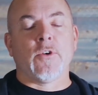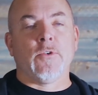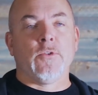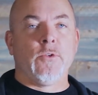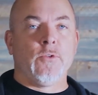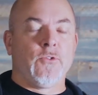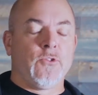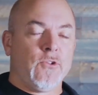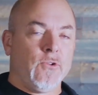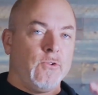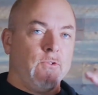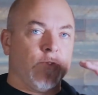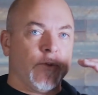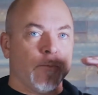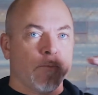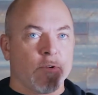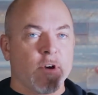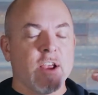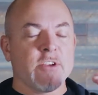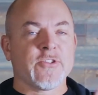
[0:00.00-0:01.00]
So you
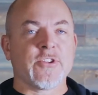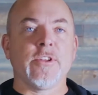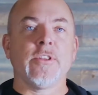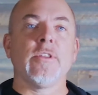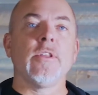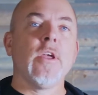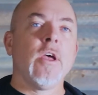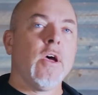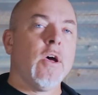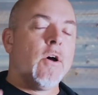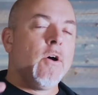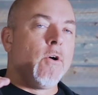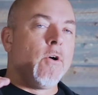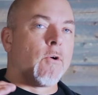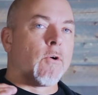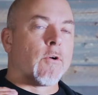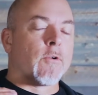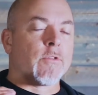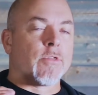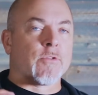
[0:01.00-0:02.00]
choose impression
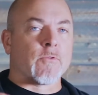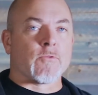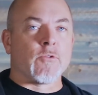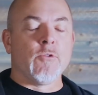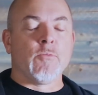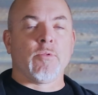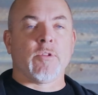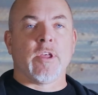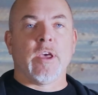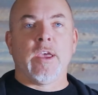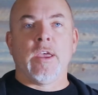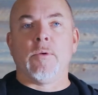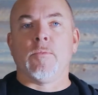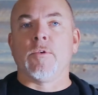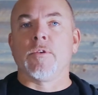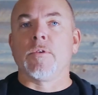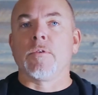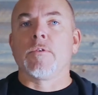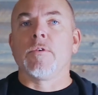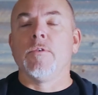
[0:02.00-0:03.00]
or
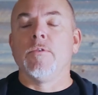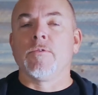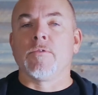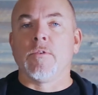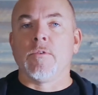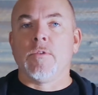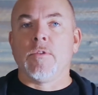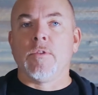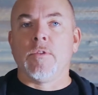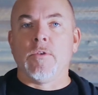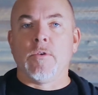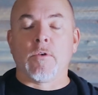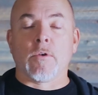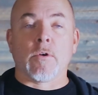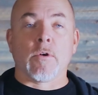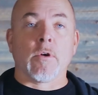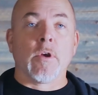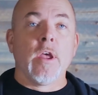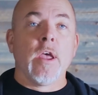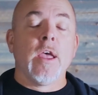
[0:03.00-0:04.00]
ThruPlay when you're using
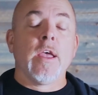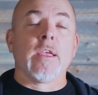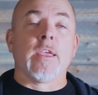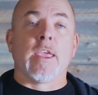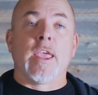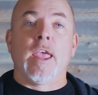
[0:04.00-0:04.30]
your